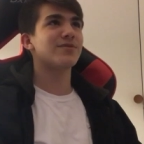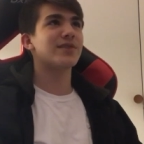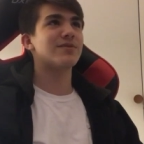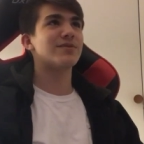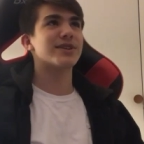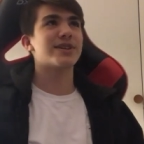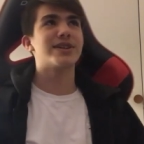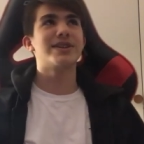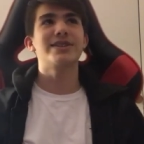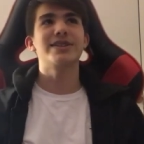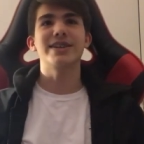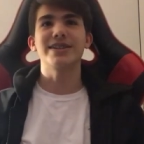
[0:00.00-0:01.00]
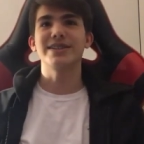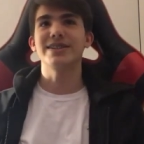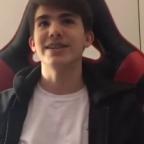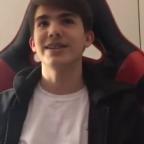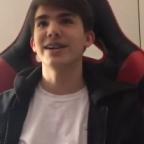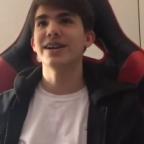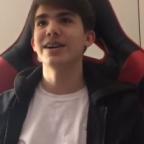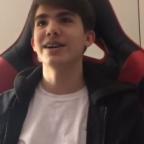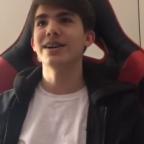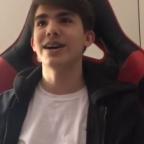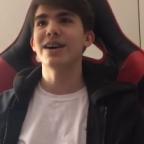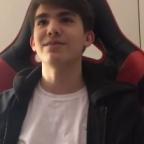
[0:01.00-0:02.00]
Favorite gun legendary. Uh,
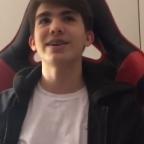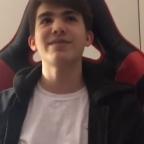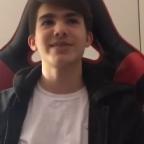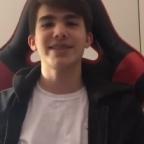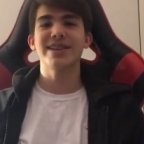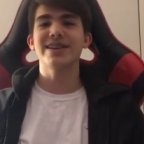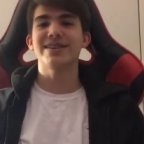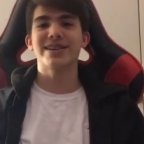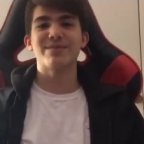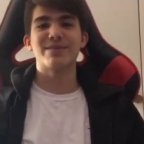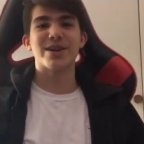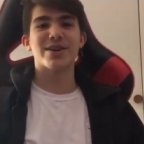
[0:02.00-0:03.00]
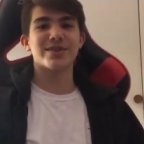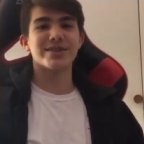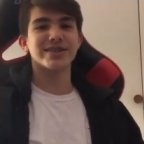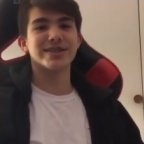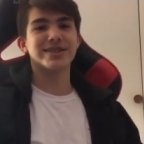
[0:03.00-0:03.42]
I would have to say the Unkempt Harold.